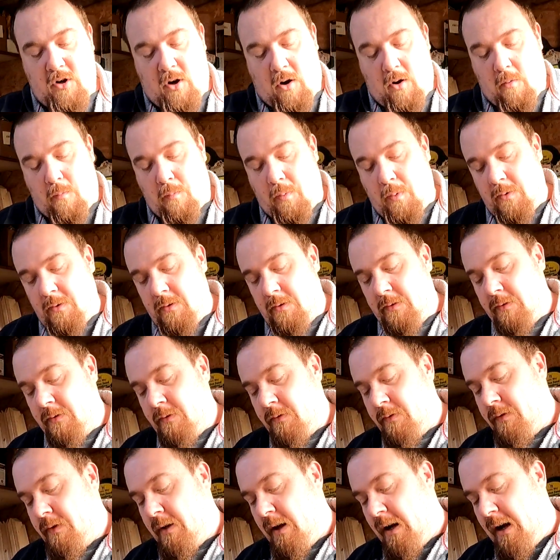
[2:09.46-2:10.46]
job
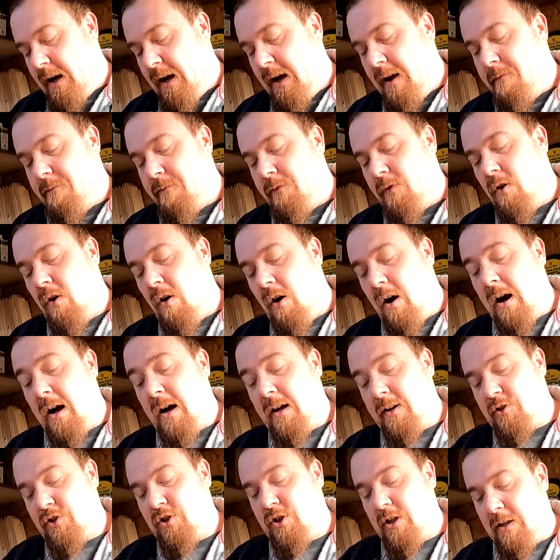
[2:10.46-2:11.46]
that I've not
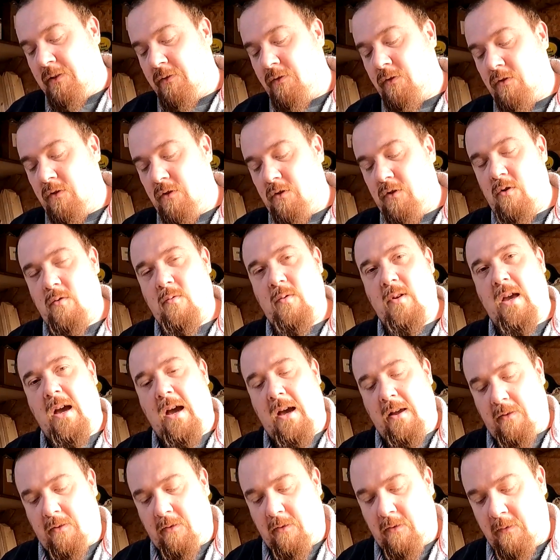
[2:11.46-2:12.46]
had chance to do
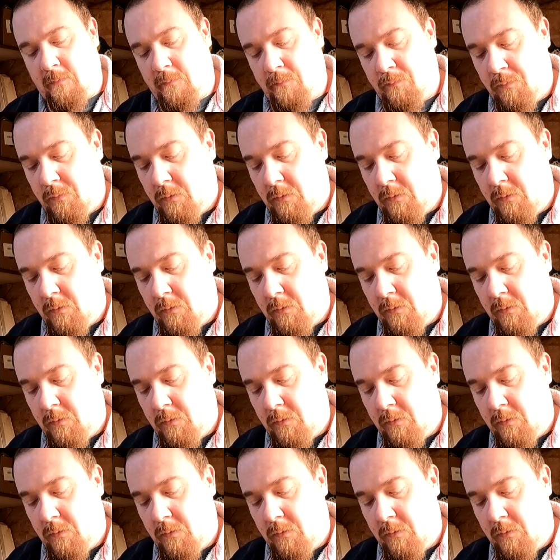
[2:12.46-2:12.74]
yet